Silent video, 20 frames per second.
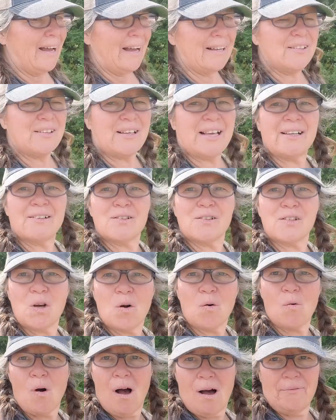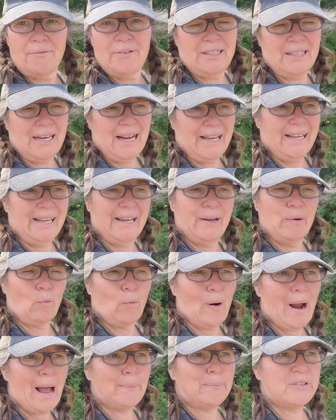I get so often I get
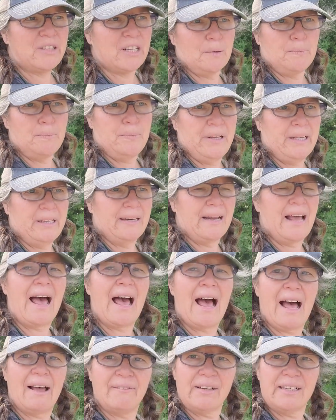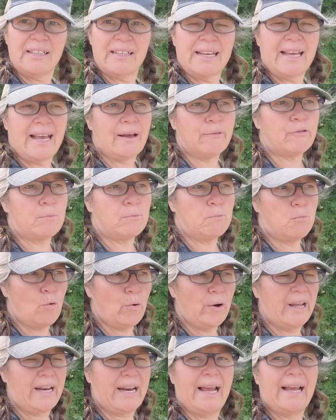wrapped up in having to get from
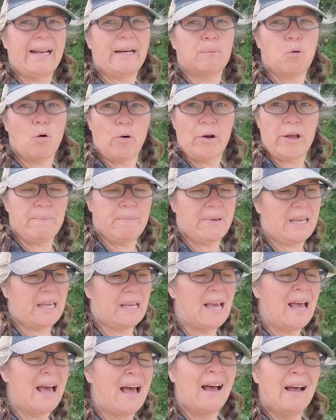point A to point B.